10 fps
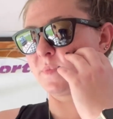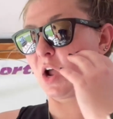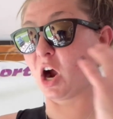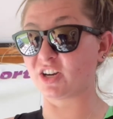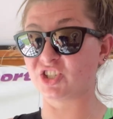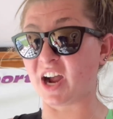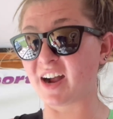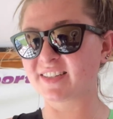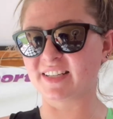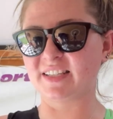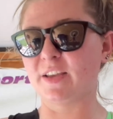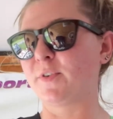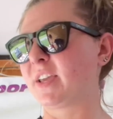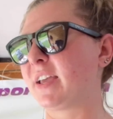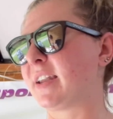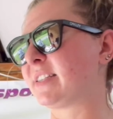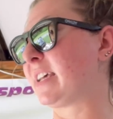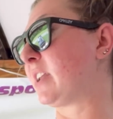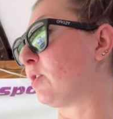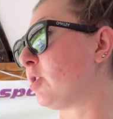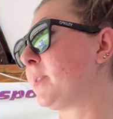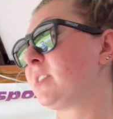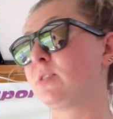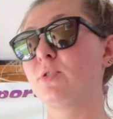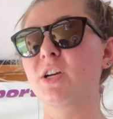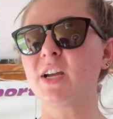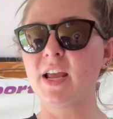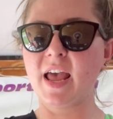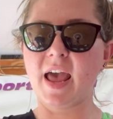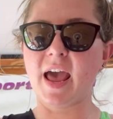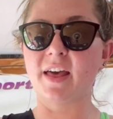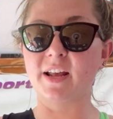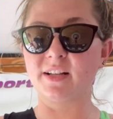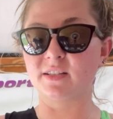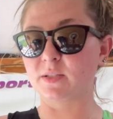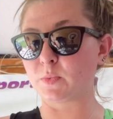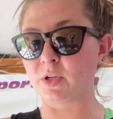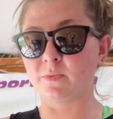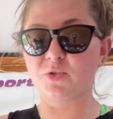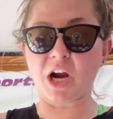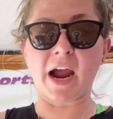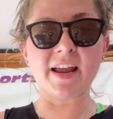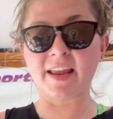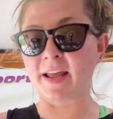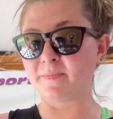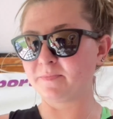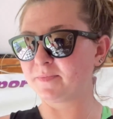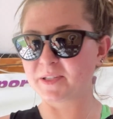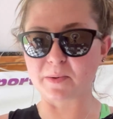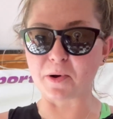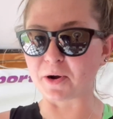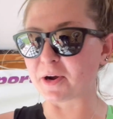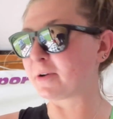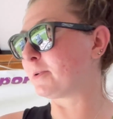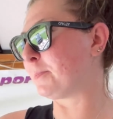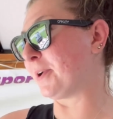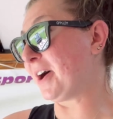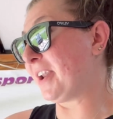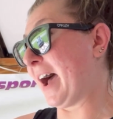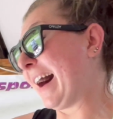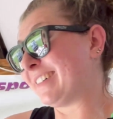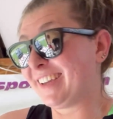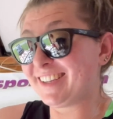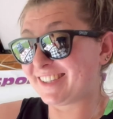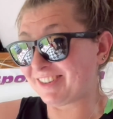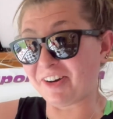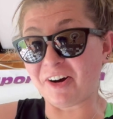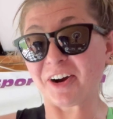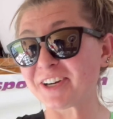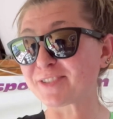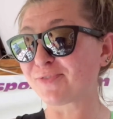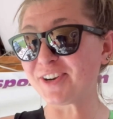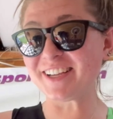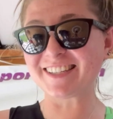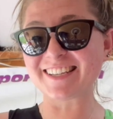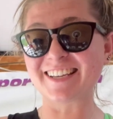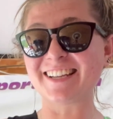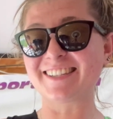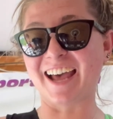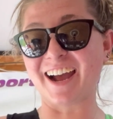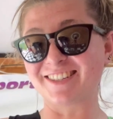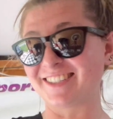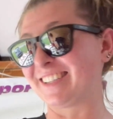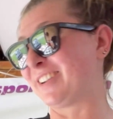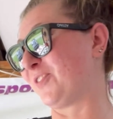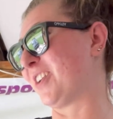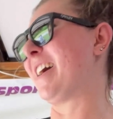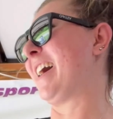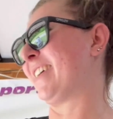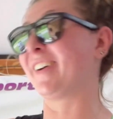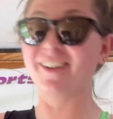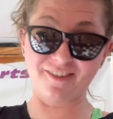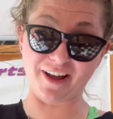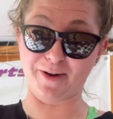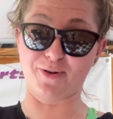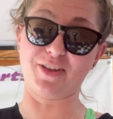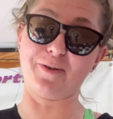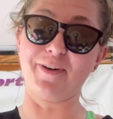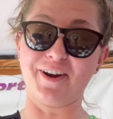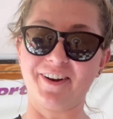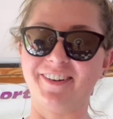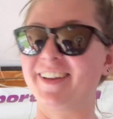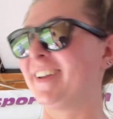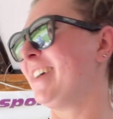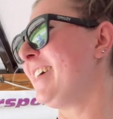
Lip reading: our shocks and see if we can get it to hit a little bit sooner. And we'll try again tomorrow. But at least the car is printing tickets. I just need to figure out how to put a light with it apparently.